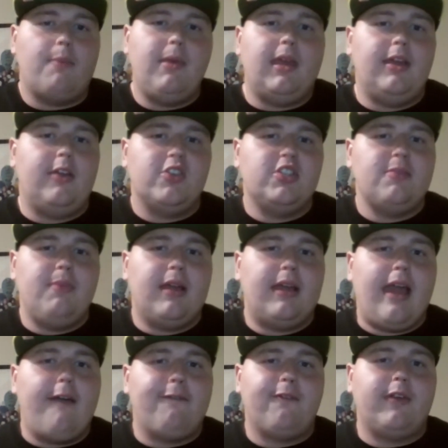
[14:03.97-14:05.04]
I mean, Christian
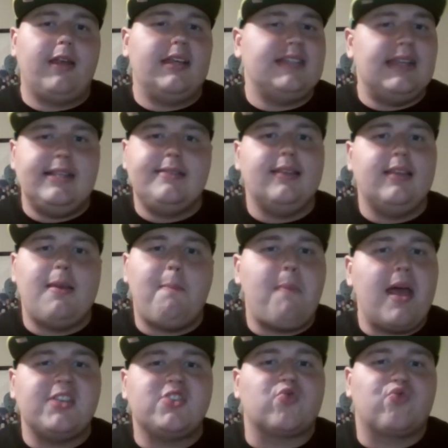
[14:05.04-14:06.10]
McCaffrey is easily the
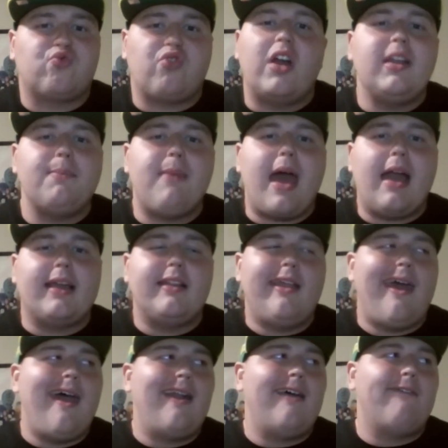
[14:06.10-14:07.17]
best running back in
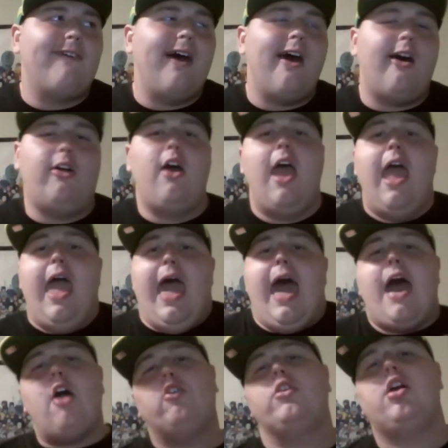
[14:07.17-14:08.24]
the NFL.
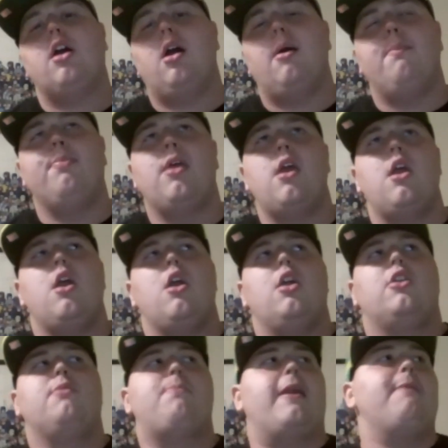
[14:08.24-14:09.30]
How come
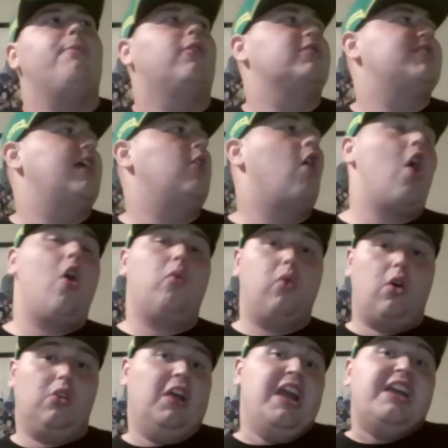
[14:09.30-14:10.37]
people are saying, oh,
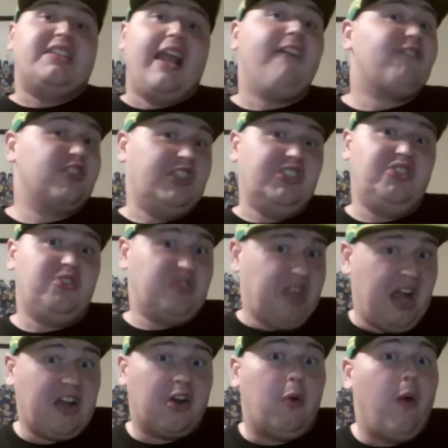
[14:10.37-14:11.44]
well, San Francisco's
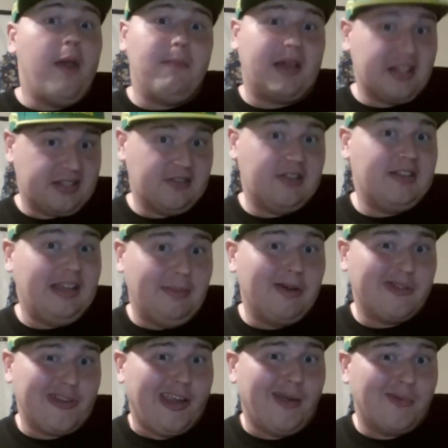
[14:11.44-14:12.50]
not going to win because of
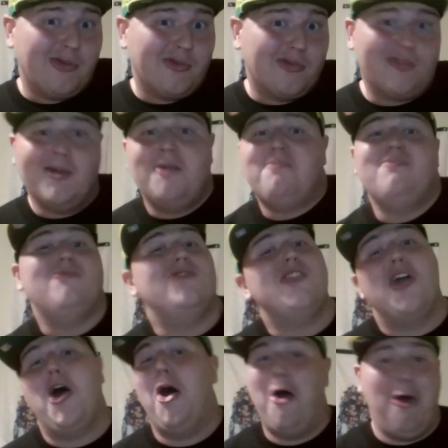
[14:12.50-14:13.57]
Deebo Samuels?
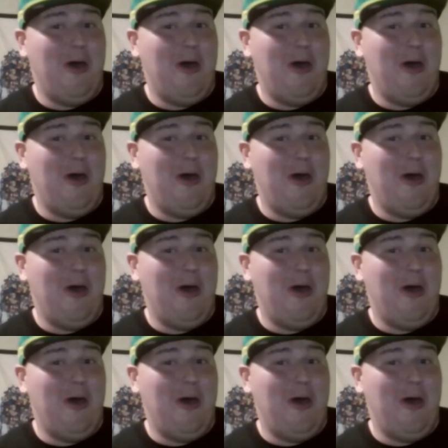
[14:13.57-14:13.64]
No.